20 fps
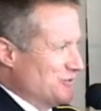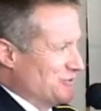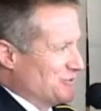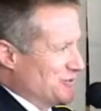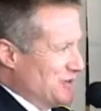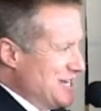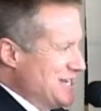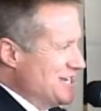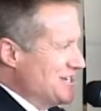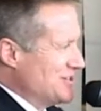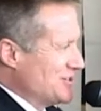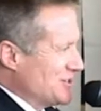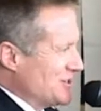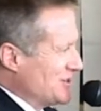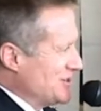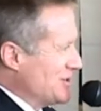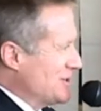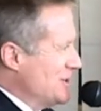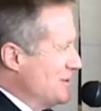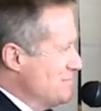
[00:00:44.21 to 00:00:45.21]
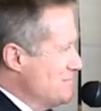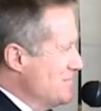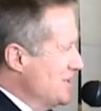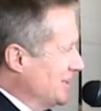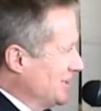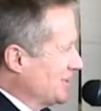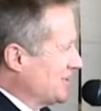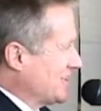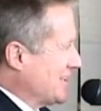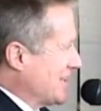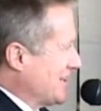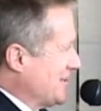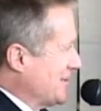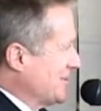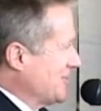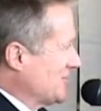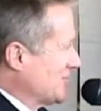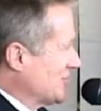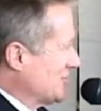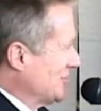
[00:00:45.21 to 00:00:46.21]
Render a military
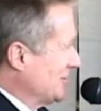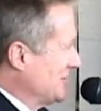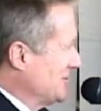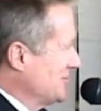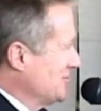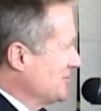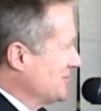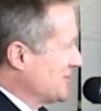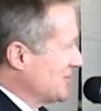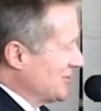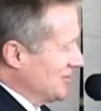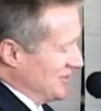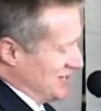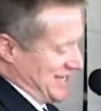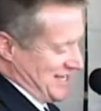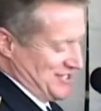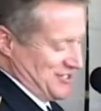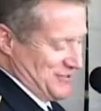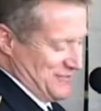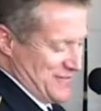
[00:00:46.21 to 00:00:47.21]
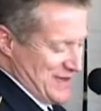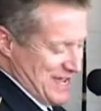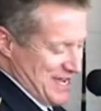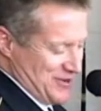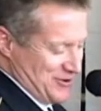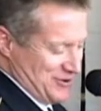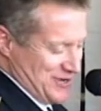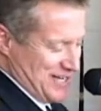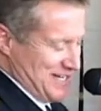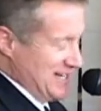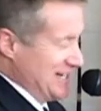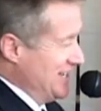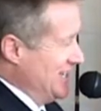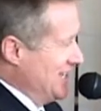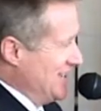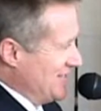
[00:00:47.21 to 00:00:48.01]
salute as a veteran.